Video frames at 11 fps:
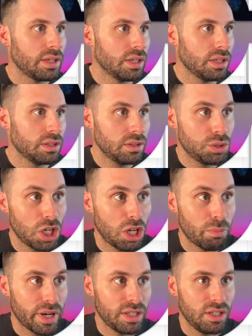the shape
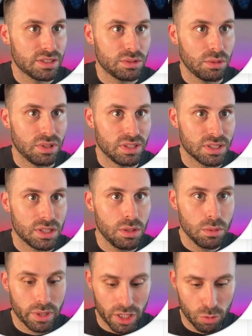IDs to this new
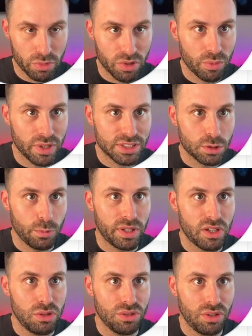column as well, so we can
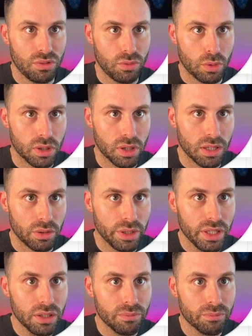use it for coloring.
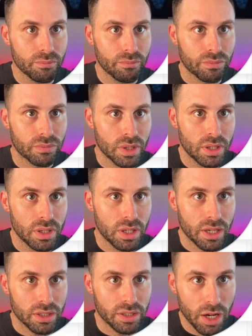
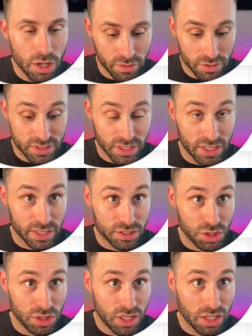And now I will say that
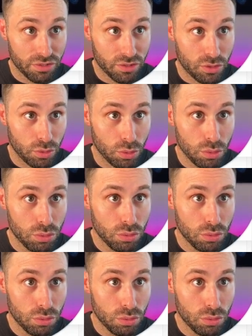GTF2